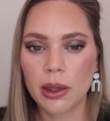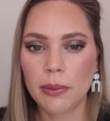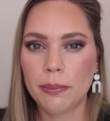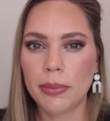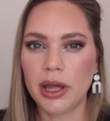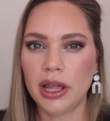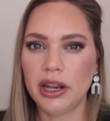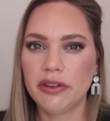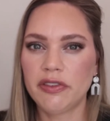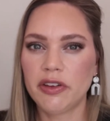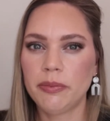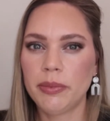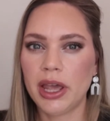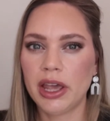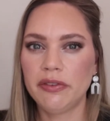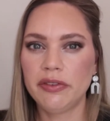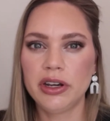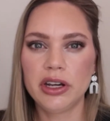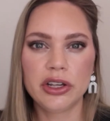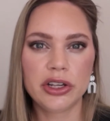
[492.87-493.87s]
But if I'm
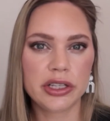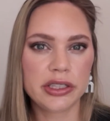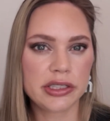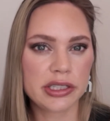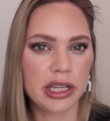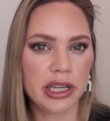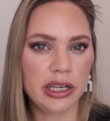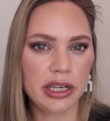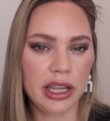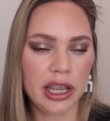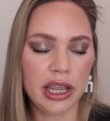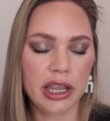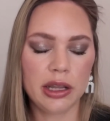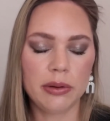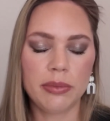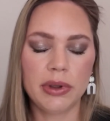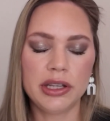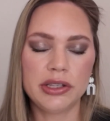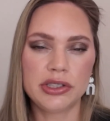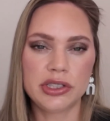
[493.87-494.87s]
having a good skin day and
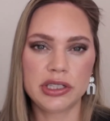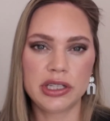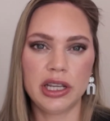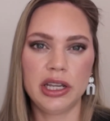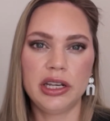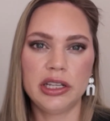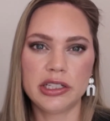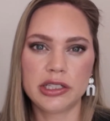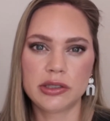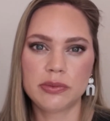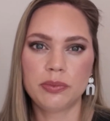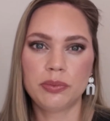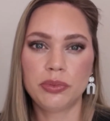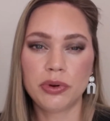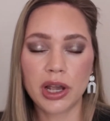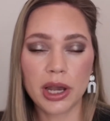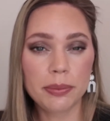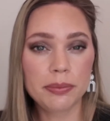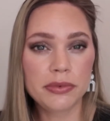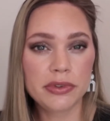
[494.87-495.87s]
my skin is
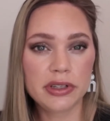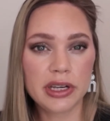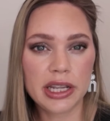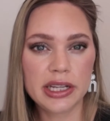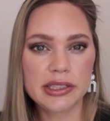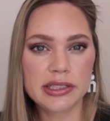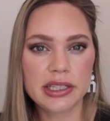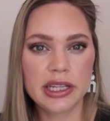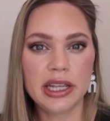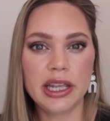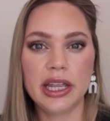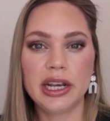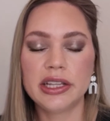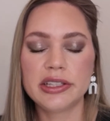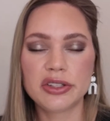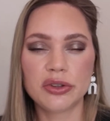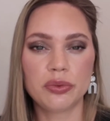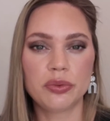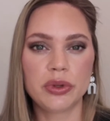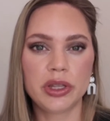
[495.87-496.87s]
prepped nicely, it
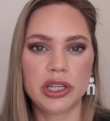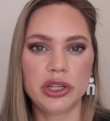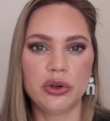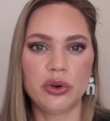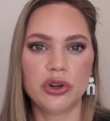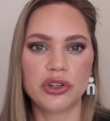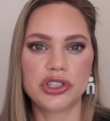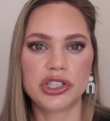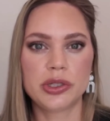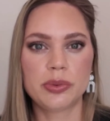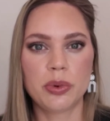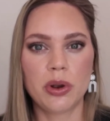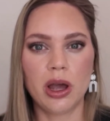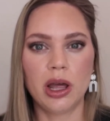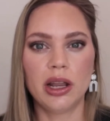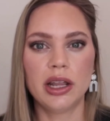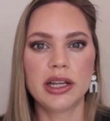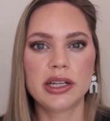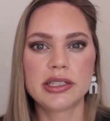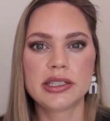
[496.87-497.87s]
is a really gorgeous
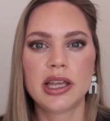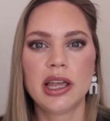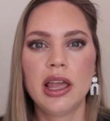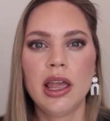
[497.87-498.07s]
product.